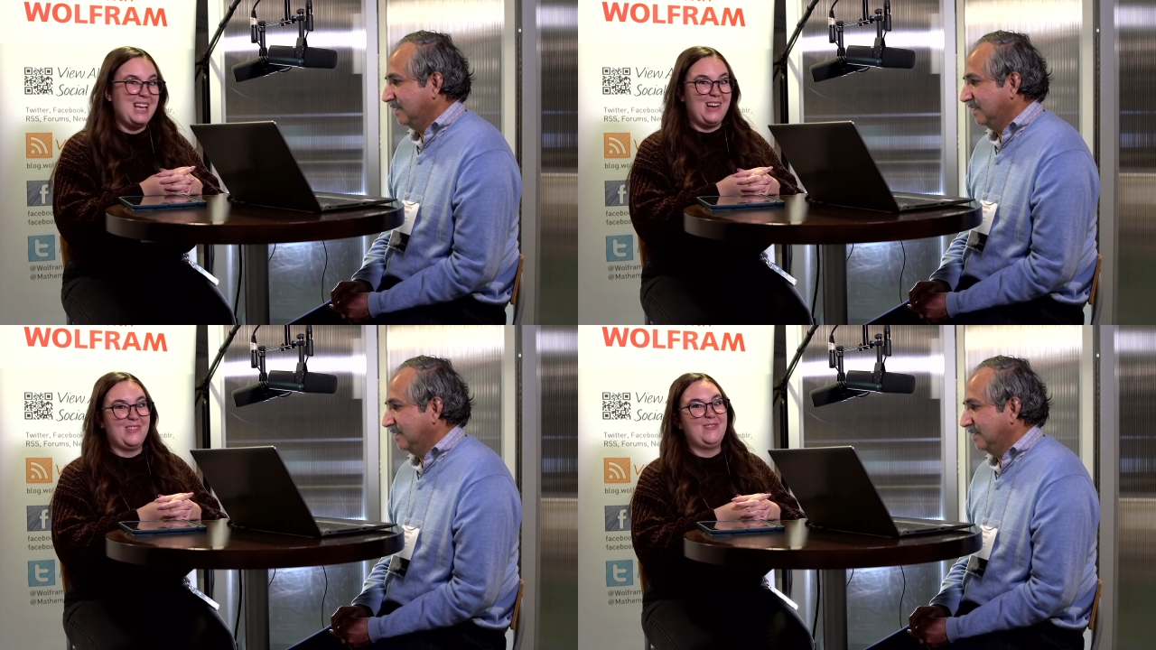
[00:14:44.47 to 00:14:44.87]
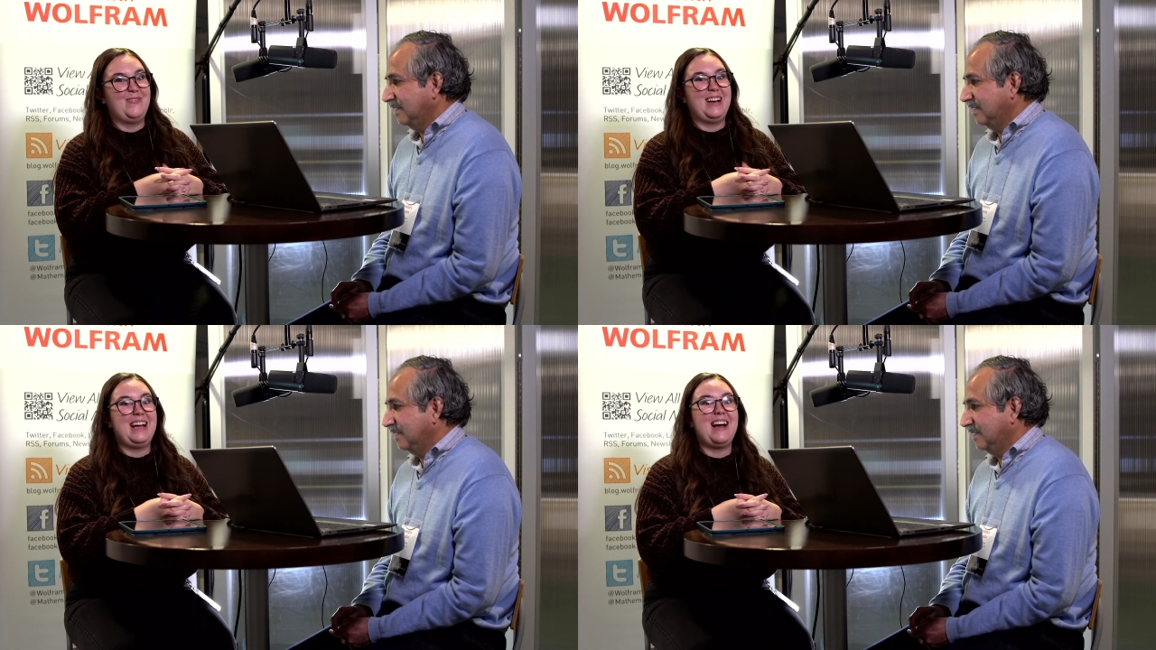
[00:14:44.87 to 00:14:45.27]
Speaker 1: himself.
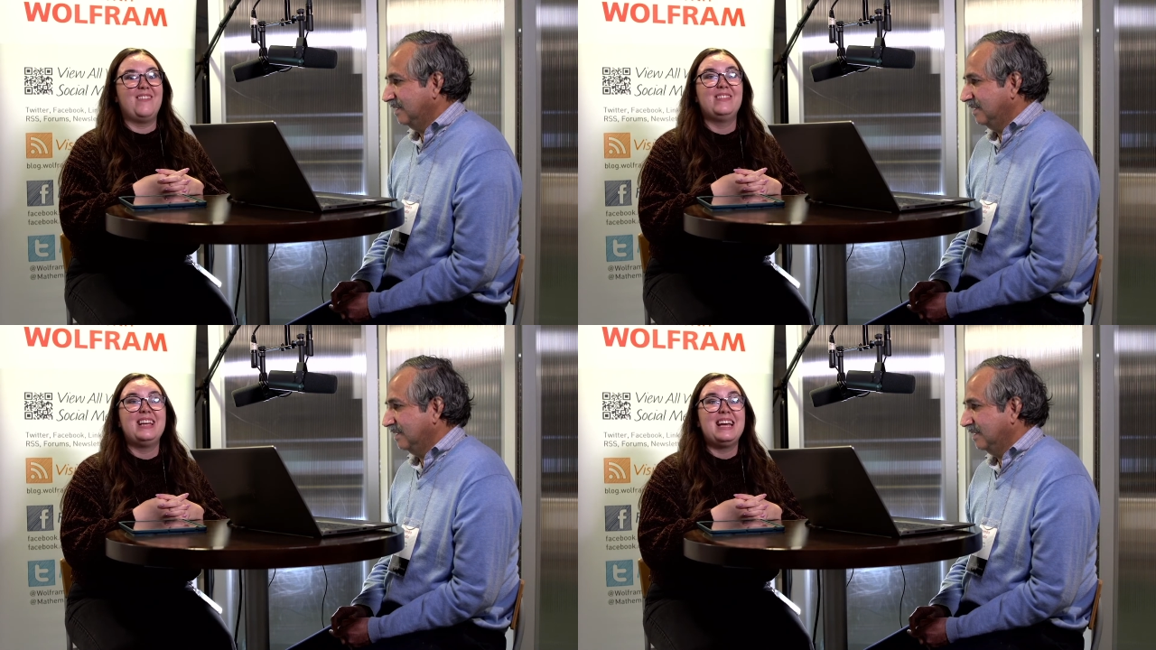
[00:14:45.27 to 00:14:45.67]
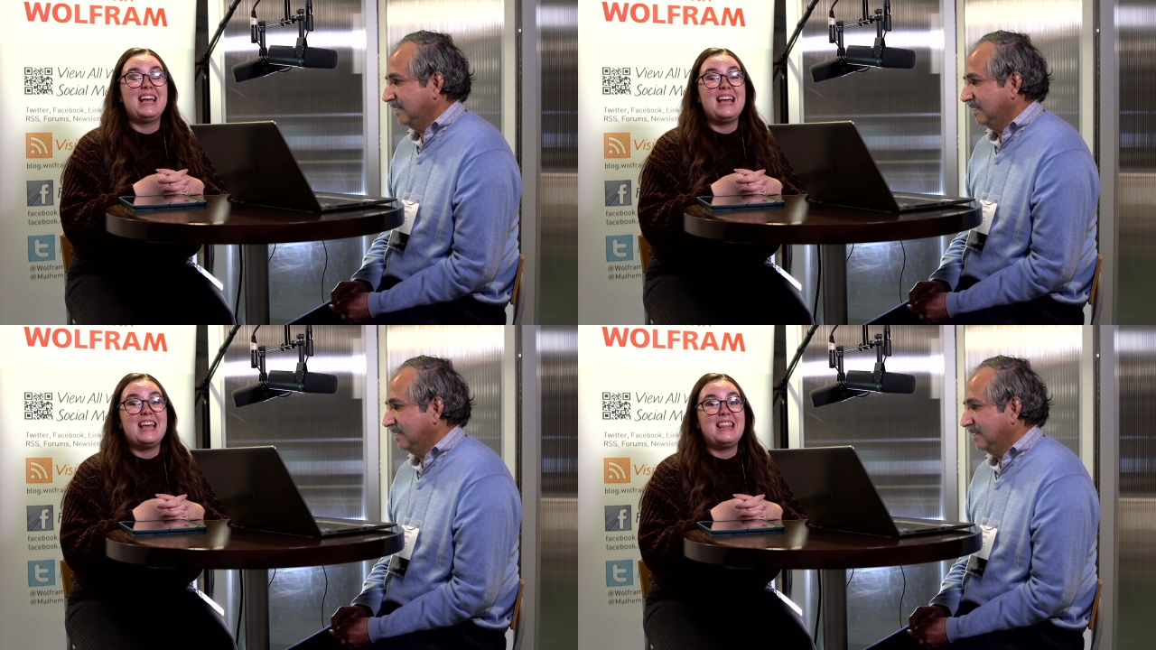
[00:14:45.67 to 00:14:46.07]
But um,
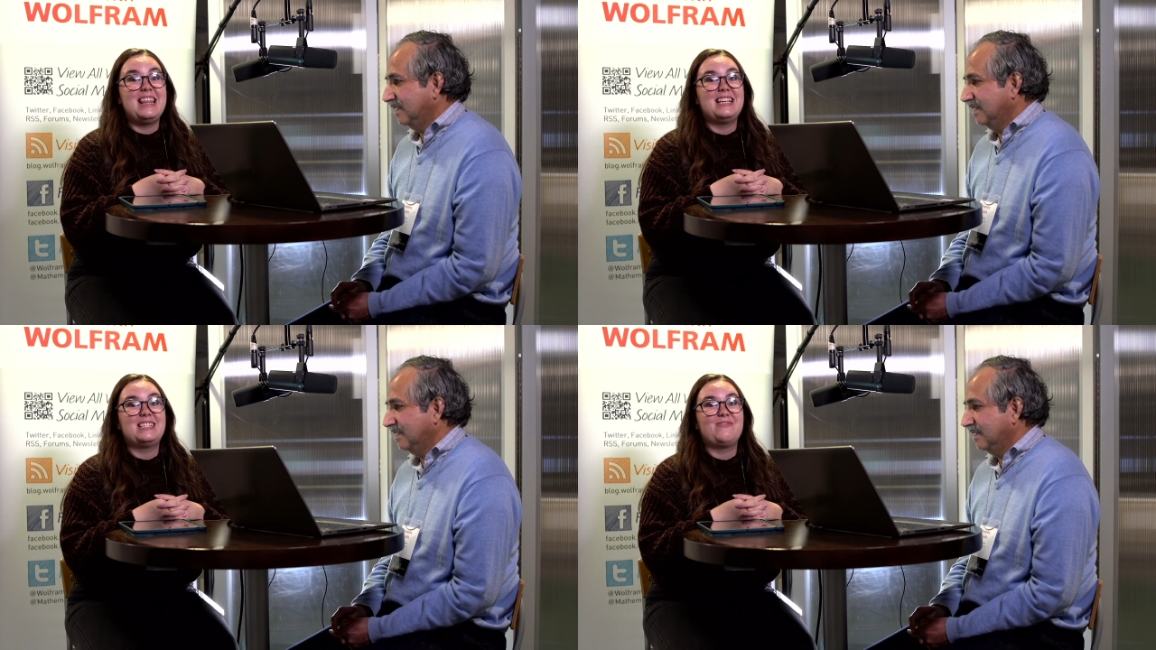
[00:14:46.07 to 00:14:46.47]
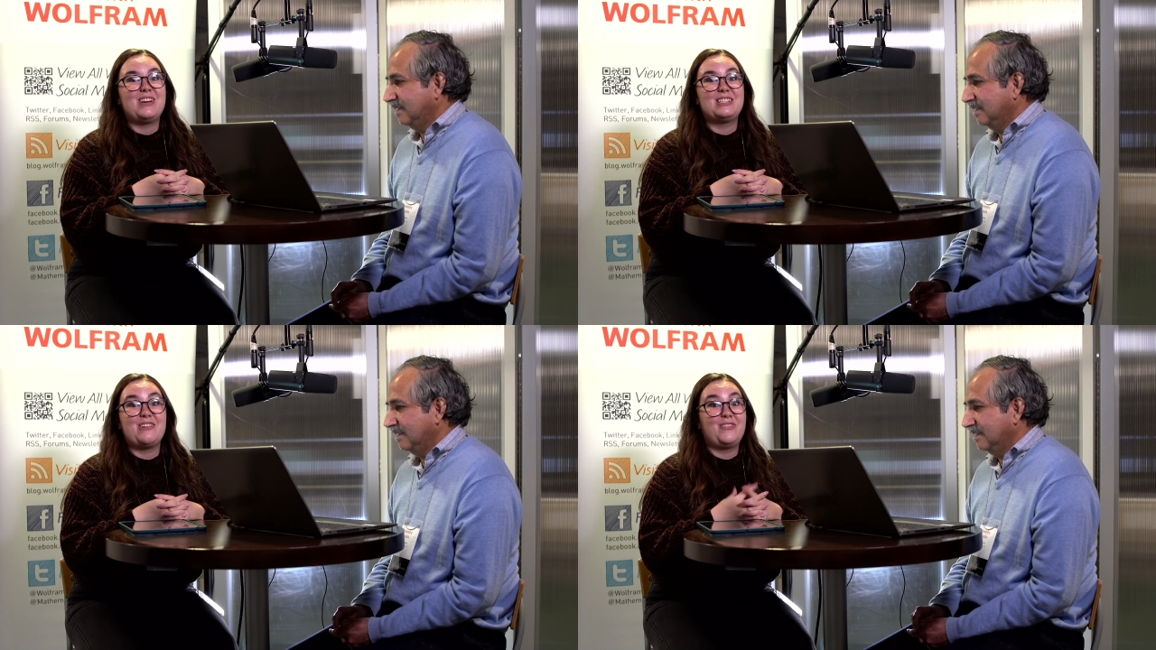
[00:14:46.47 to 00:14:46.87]
this
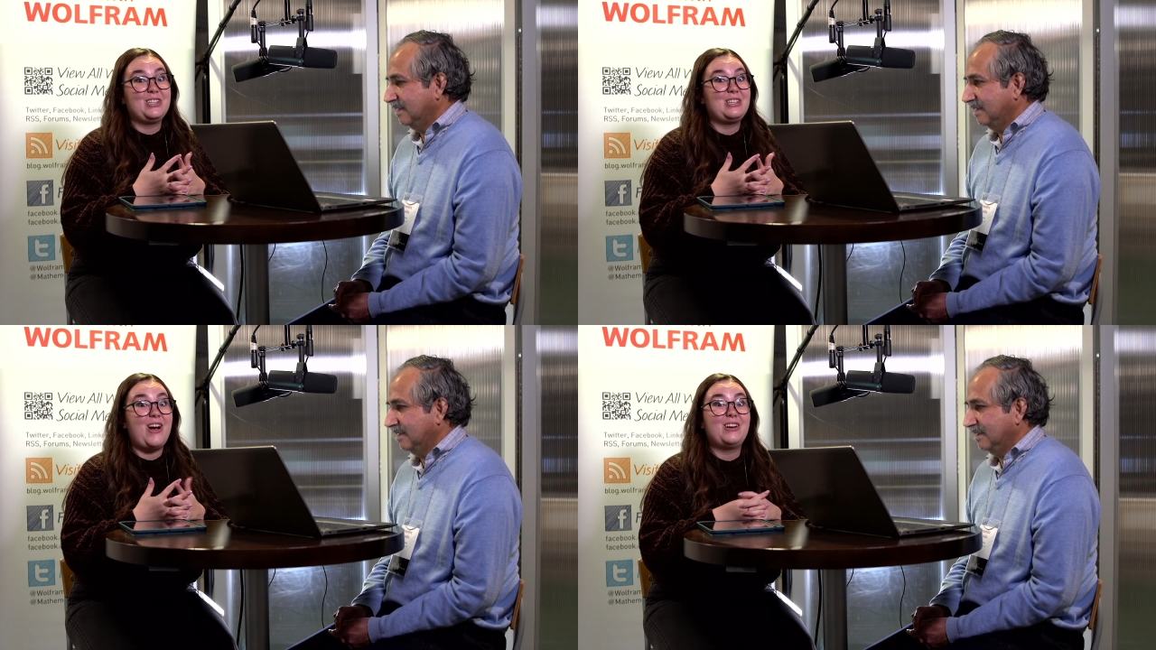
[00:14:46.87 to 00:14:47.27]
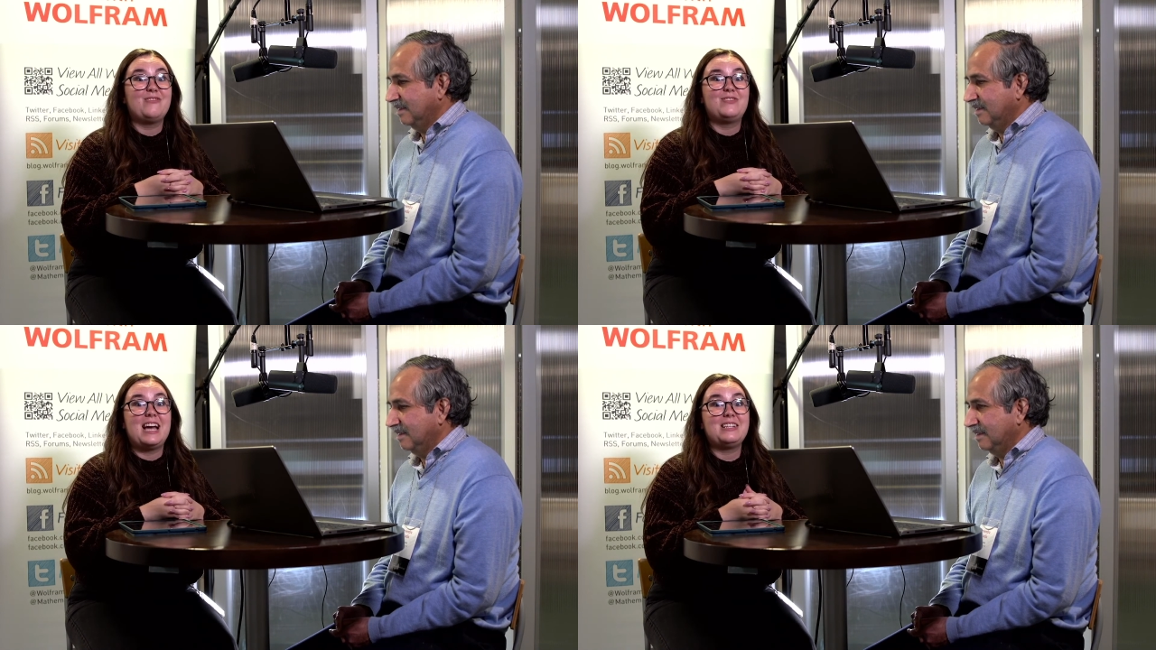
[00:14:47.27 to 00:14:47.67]
was the first talk
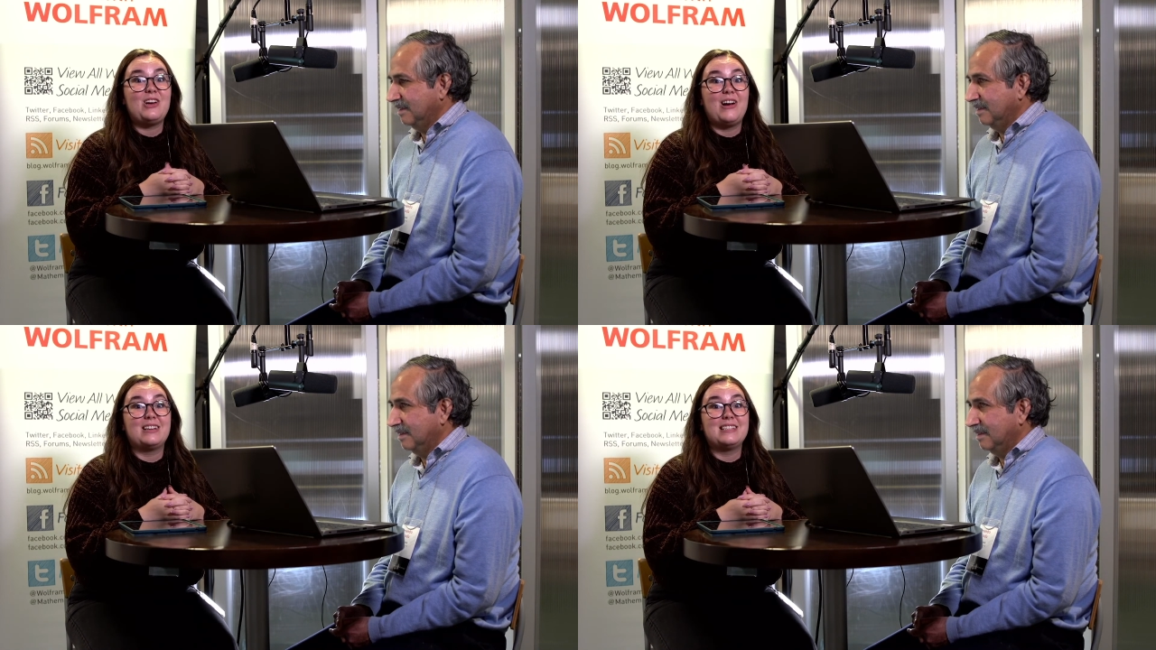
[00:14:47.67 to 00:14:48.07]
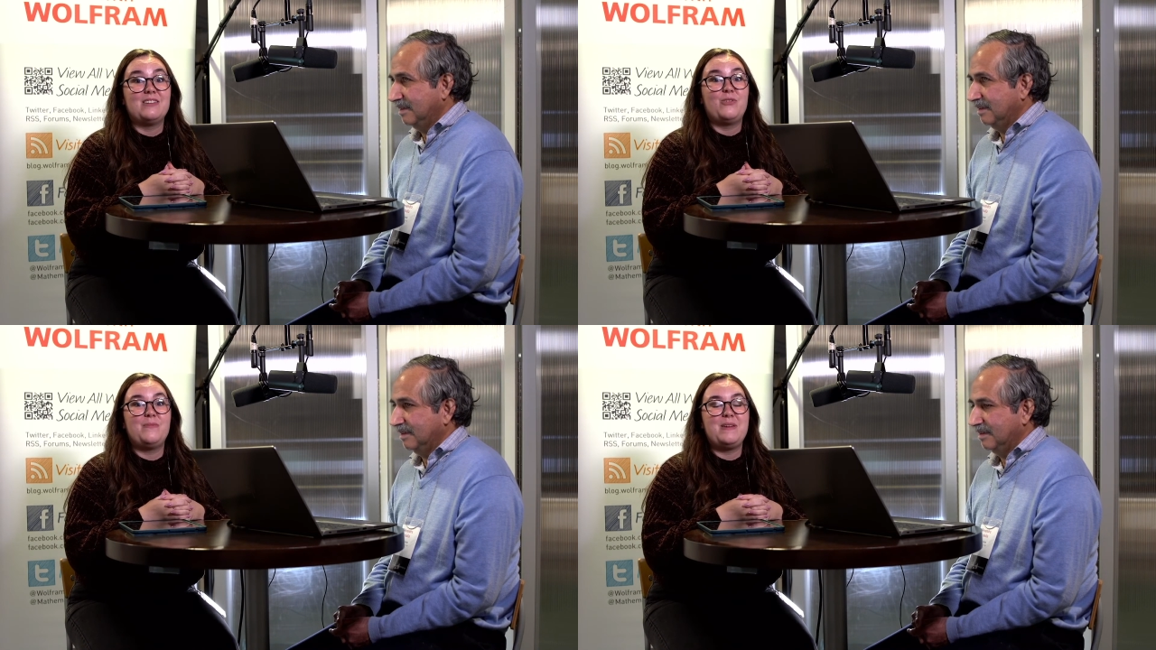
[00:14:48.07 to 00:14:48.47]
of Tech Talks,
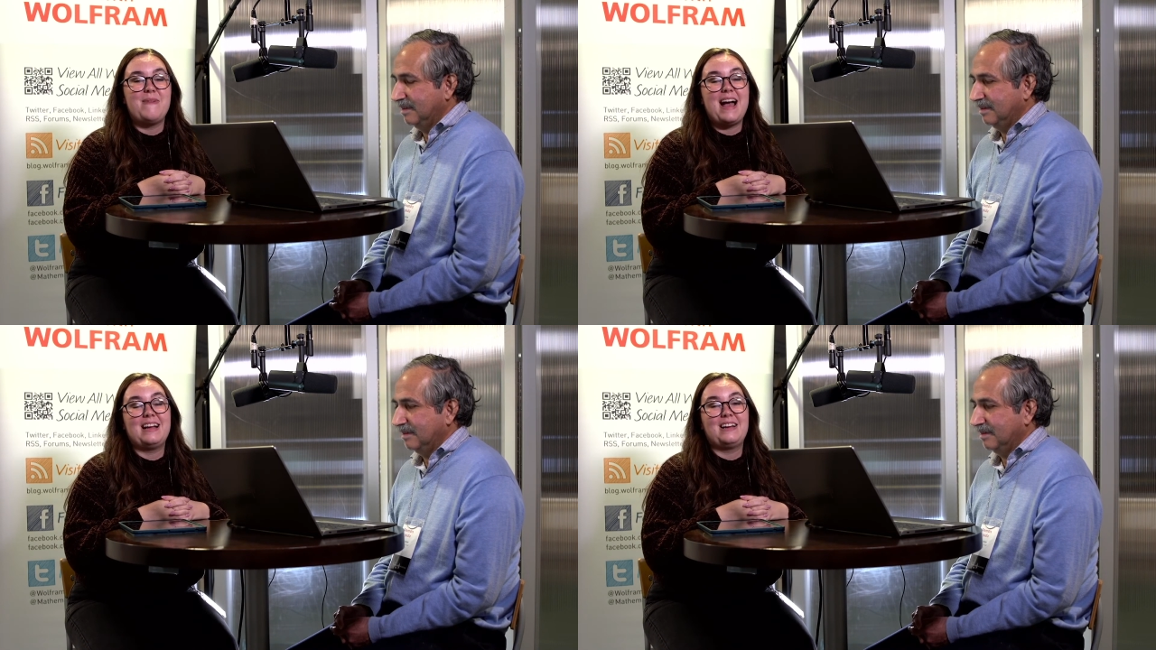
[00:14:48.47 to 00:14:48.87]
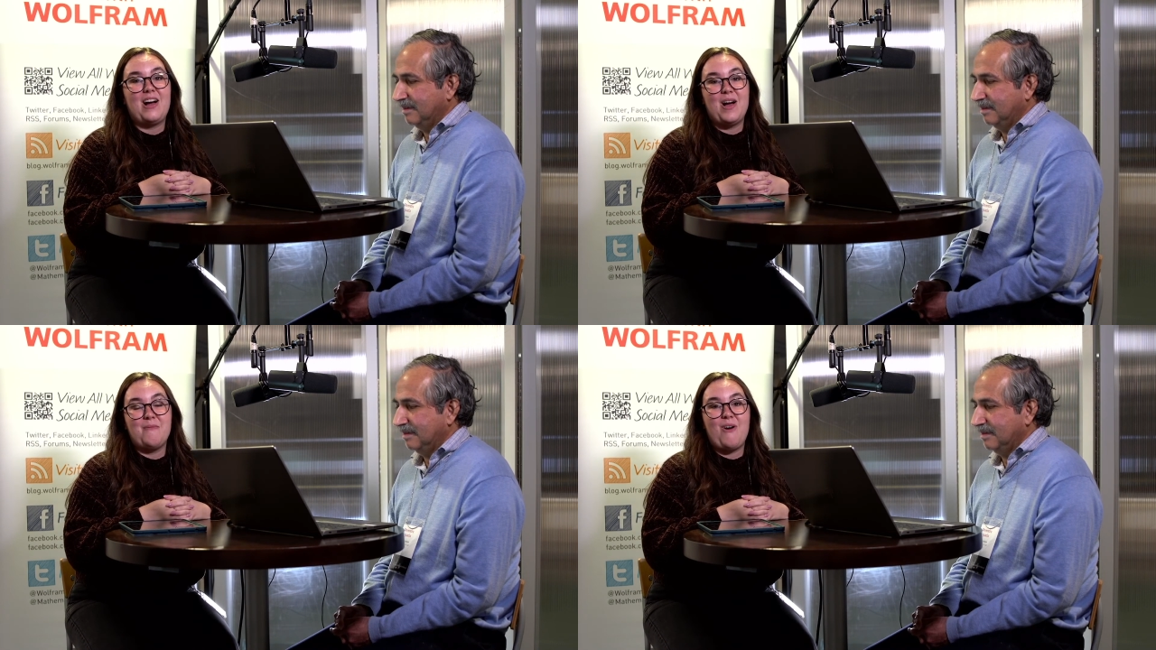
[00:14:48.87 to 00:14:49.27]
and we'll be back
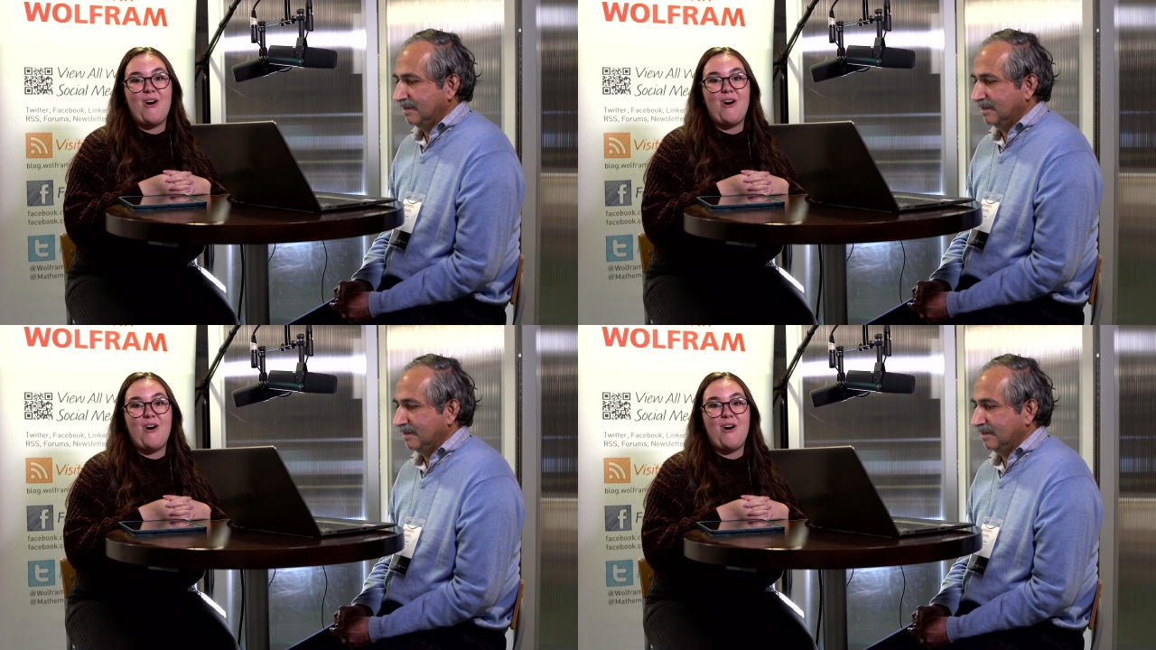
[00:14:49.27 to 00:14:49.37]
um,